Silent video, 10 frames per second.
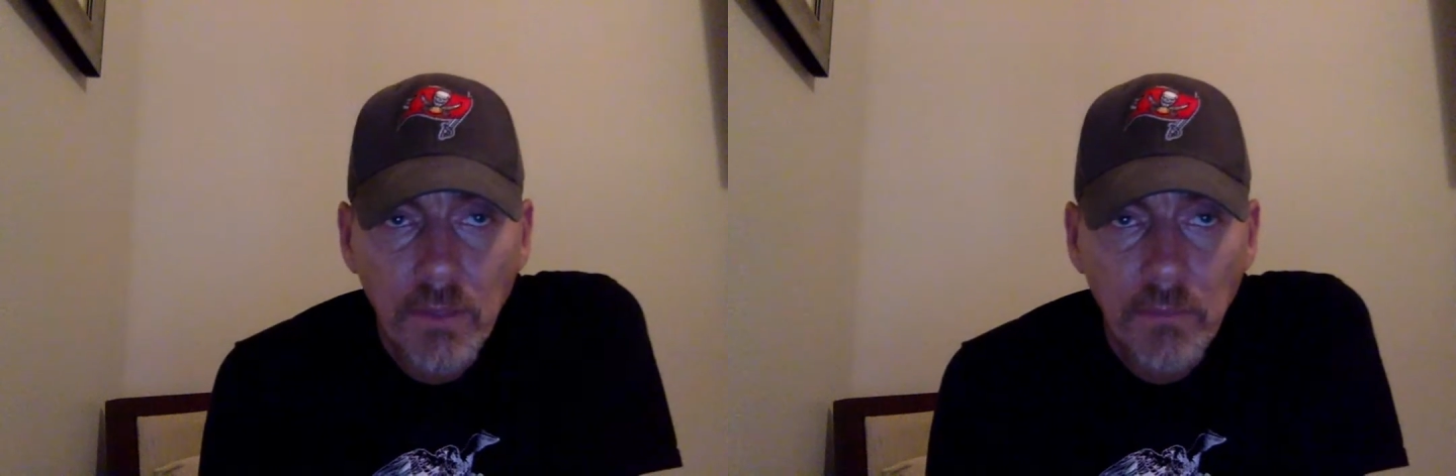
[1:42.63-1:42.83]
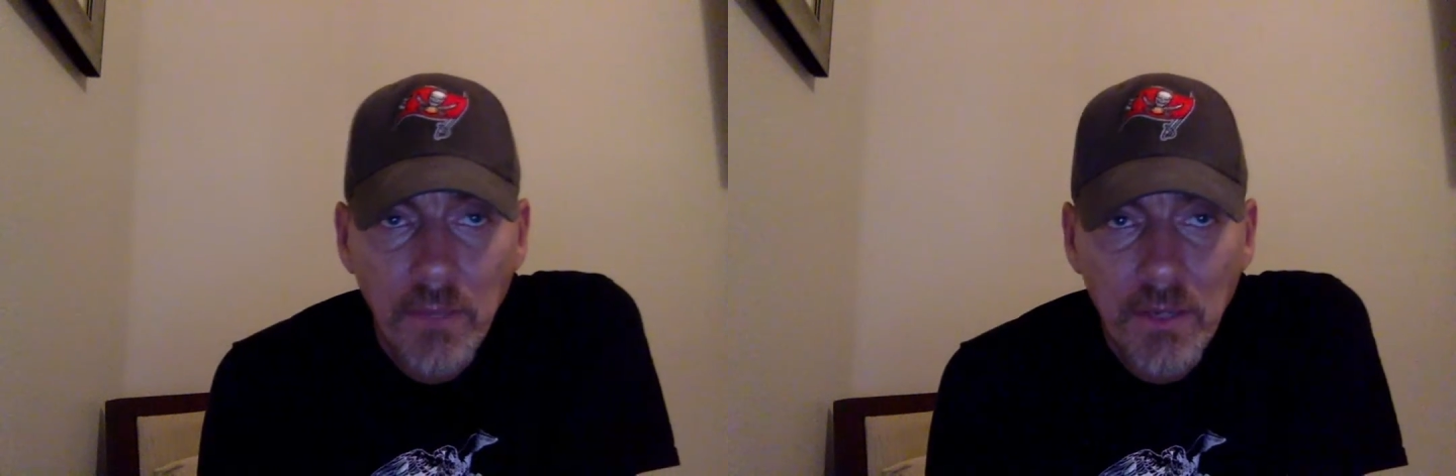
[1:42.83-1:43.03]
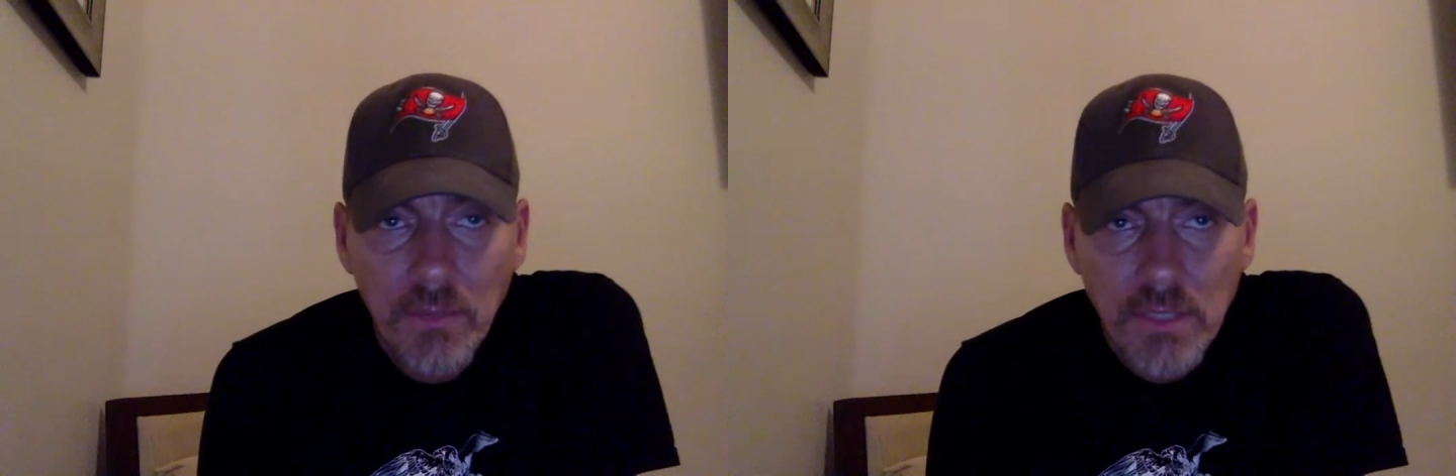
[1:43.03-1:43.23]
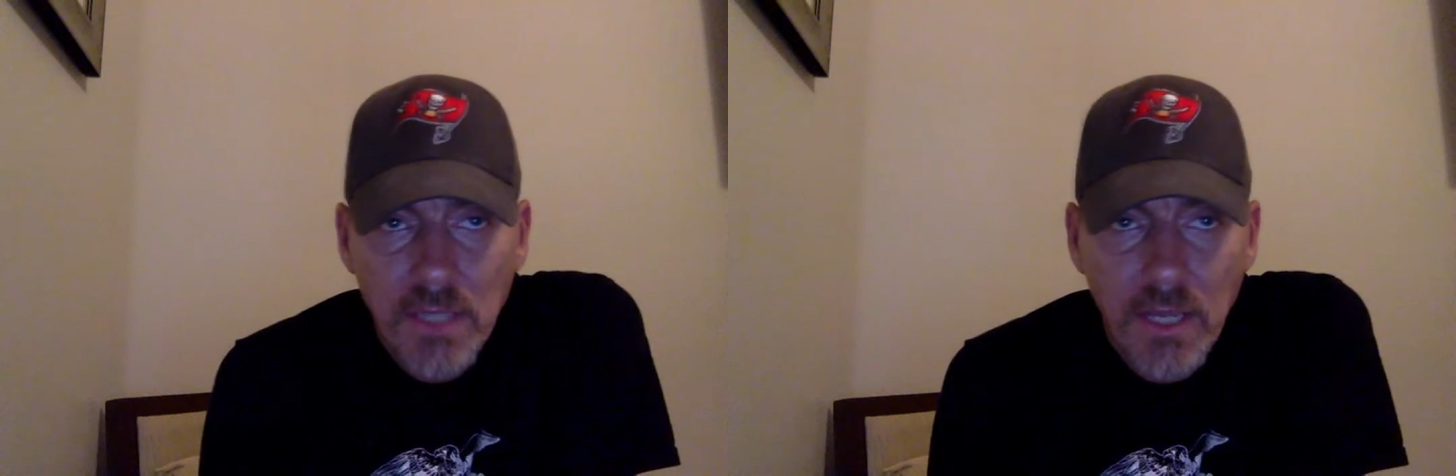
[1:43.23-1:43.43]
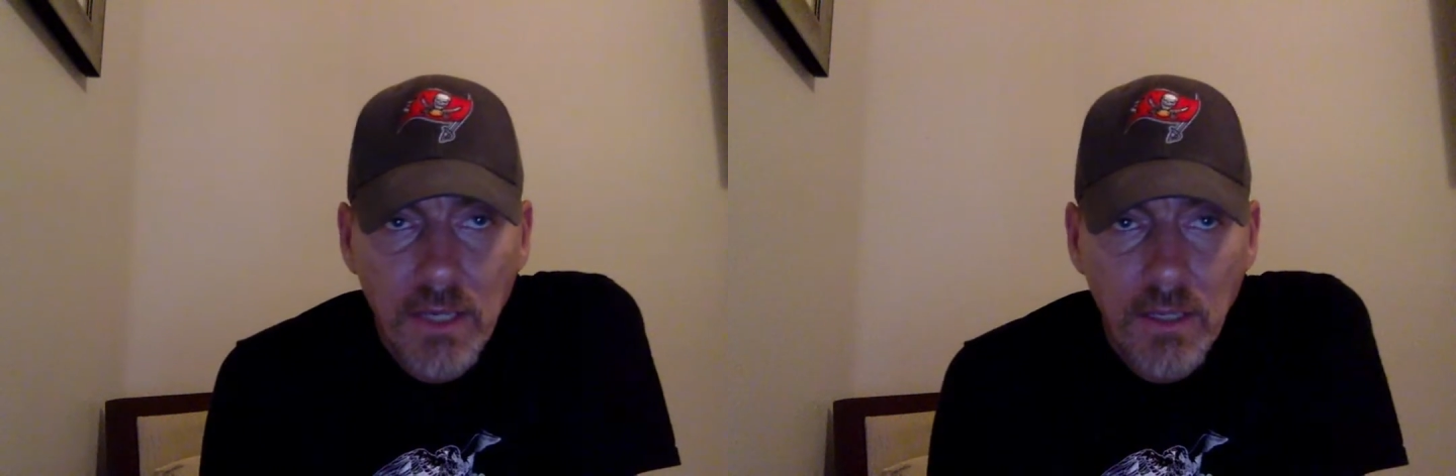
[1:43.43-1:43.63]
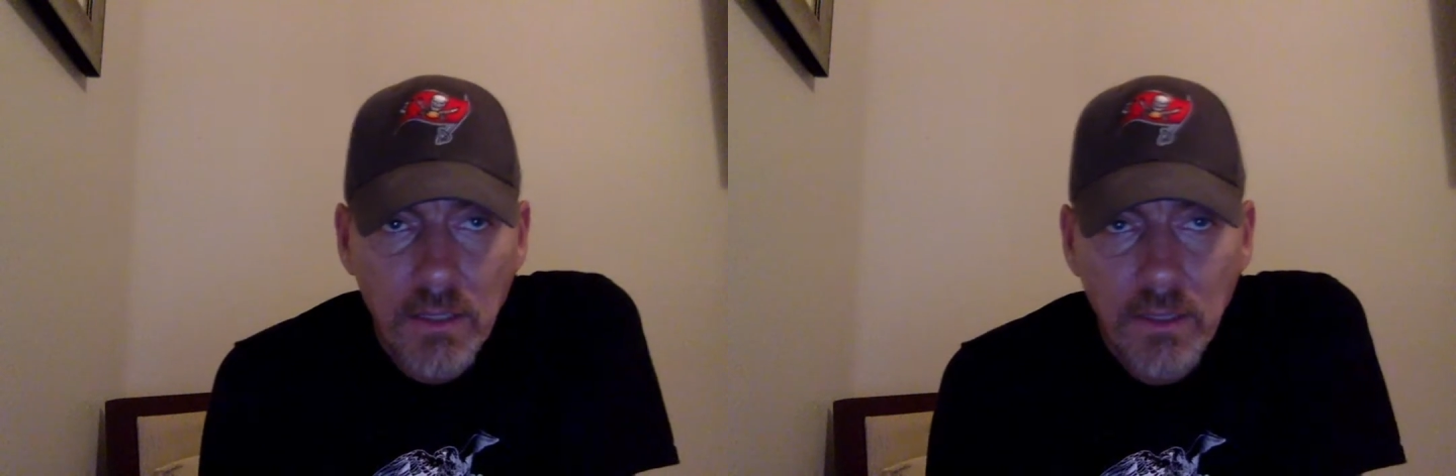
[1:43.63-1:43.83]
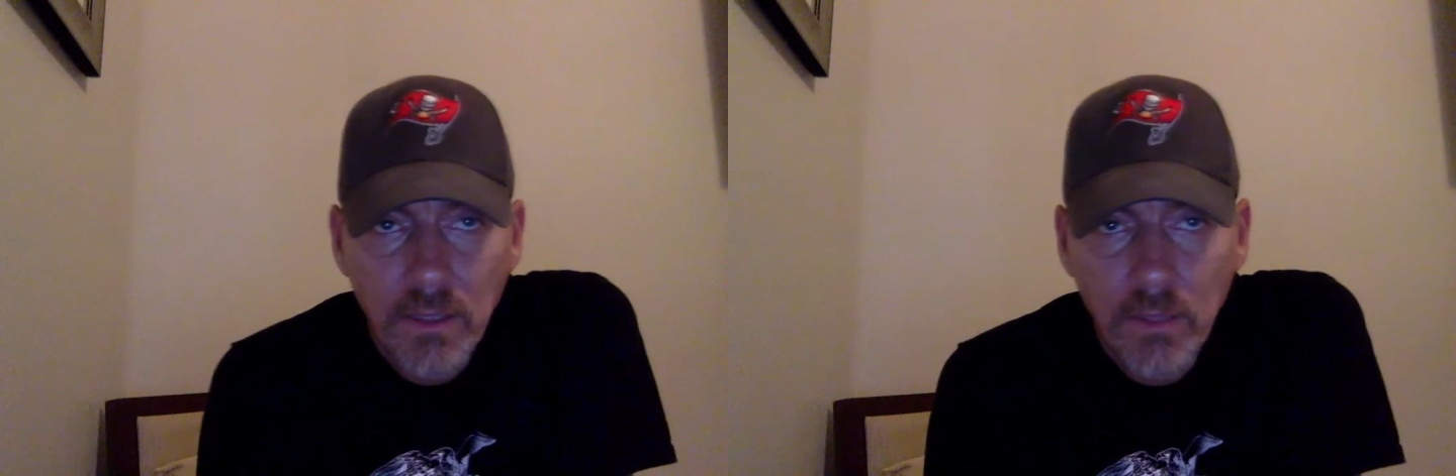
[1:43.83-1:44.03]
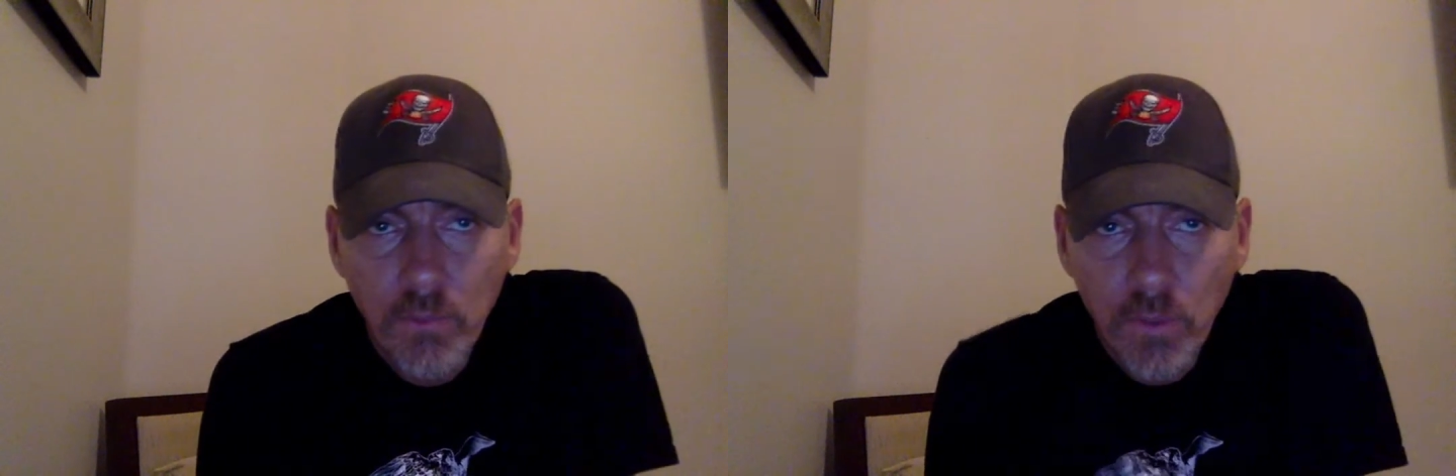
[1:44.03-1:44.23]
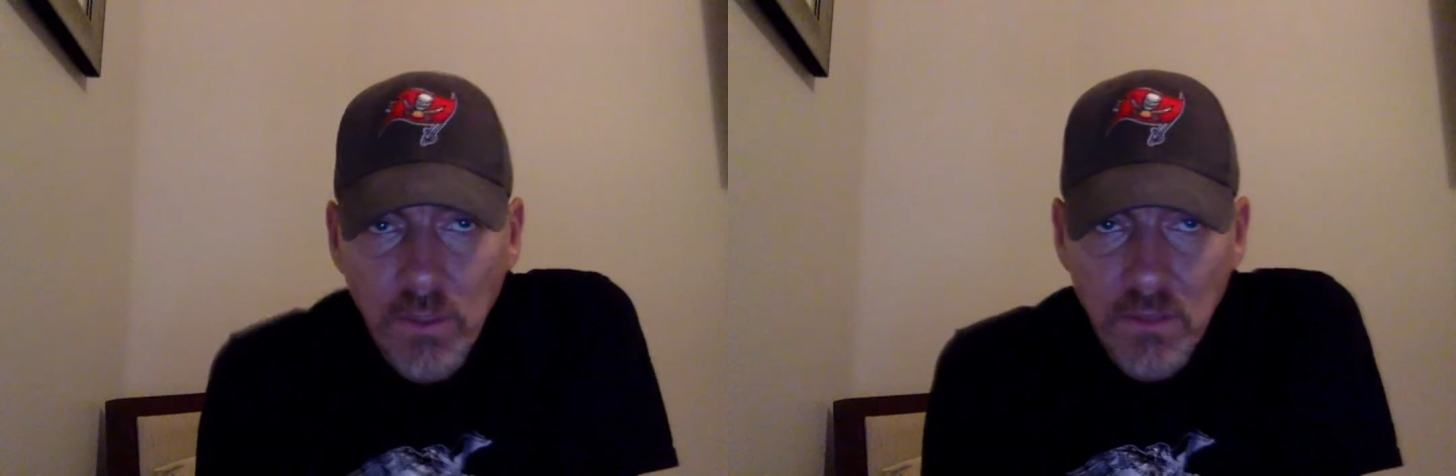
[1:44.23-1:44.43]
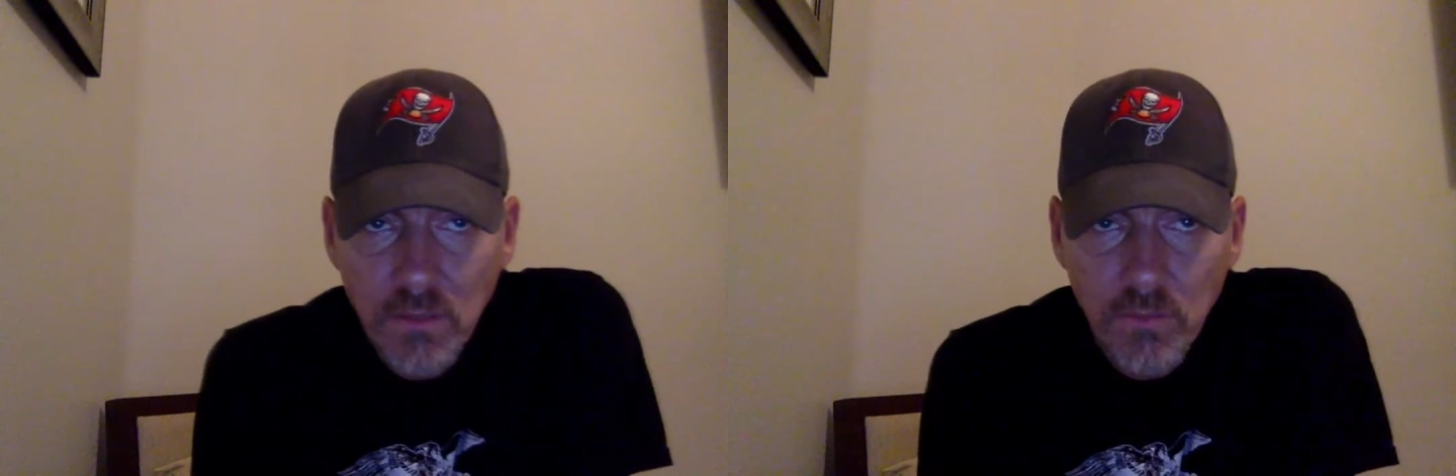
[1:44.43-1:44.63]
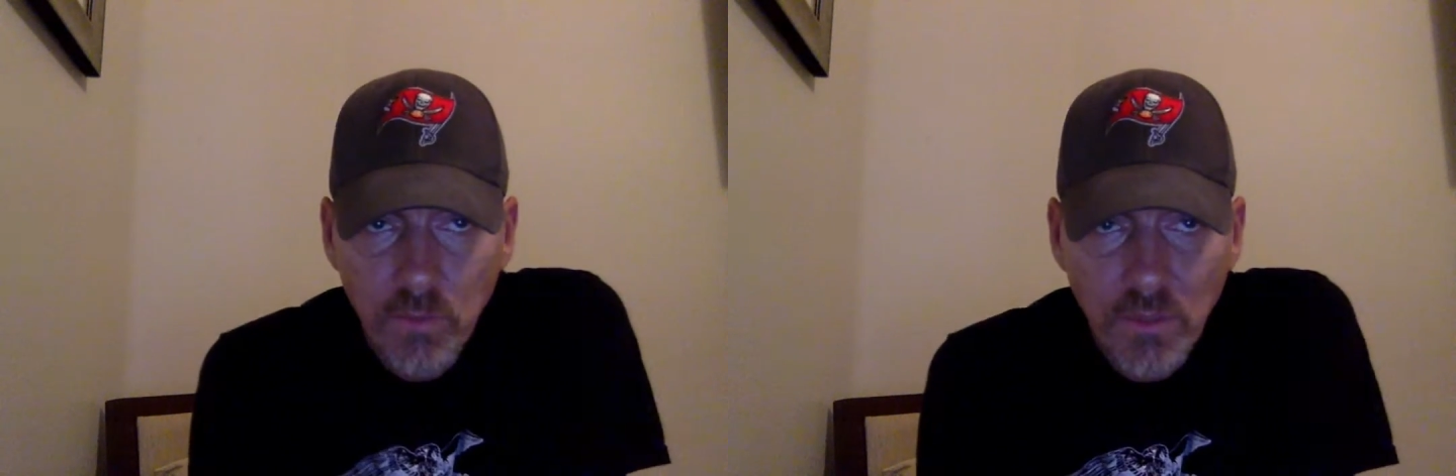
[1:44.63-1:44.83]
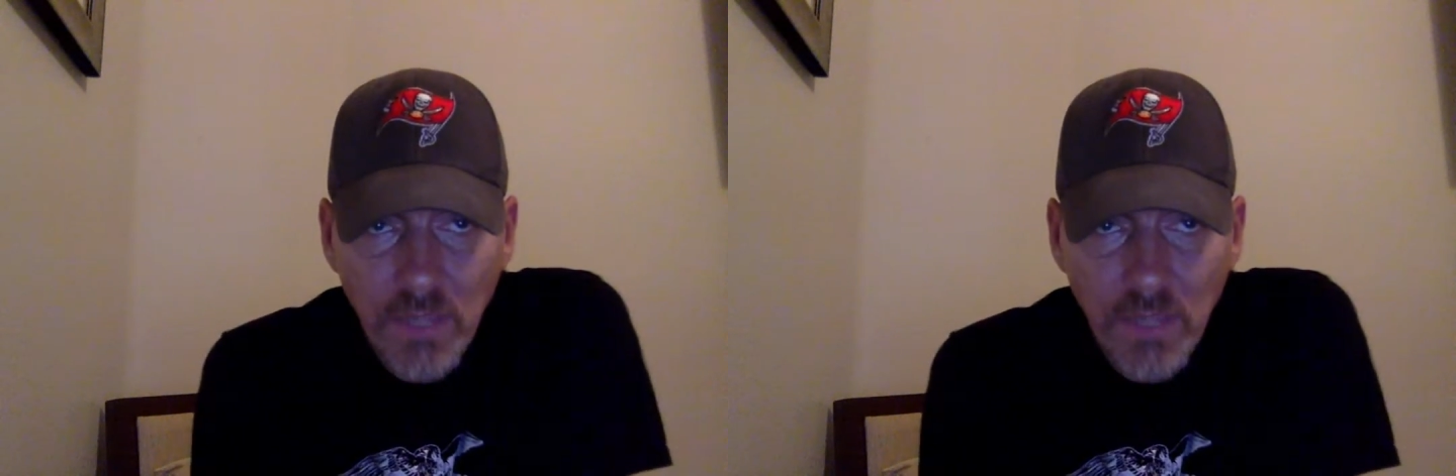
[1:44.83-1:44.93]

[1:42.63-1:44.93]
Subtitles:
made a mistake. And then one